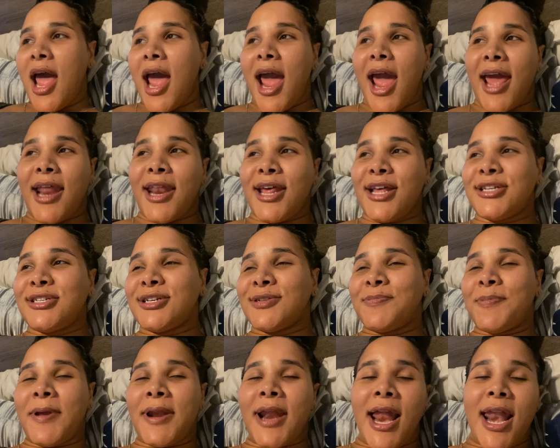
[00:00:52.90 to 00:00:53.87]
And it's
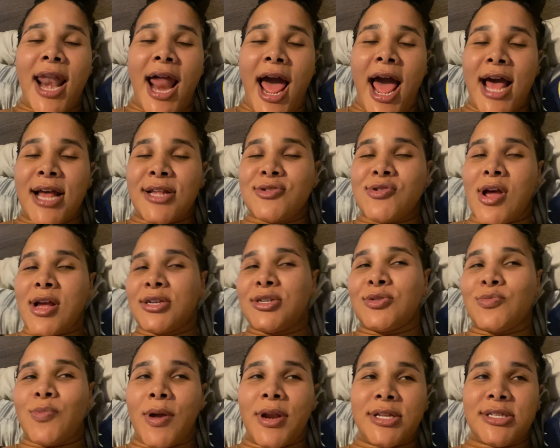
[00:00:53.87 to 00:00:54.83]
just been a lot. So I
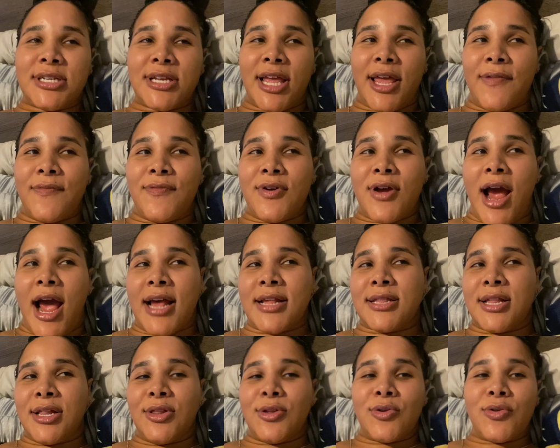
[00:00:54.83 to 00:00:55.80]
just wanted to give you
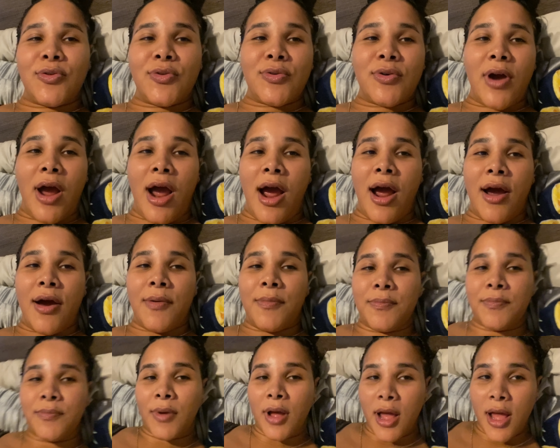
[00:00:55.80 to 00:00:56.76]
guys a little,
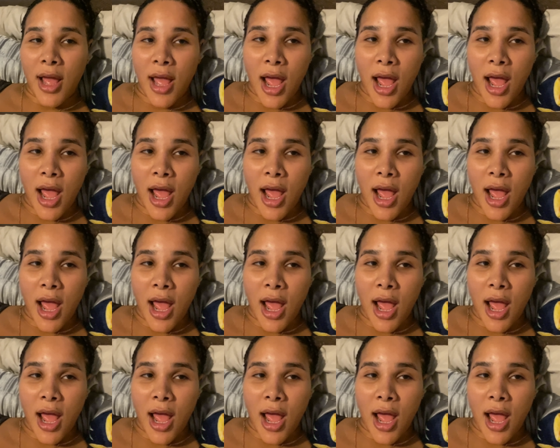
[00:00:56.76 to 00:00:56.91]
um,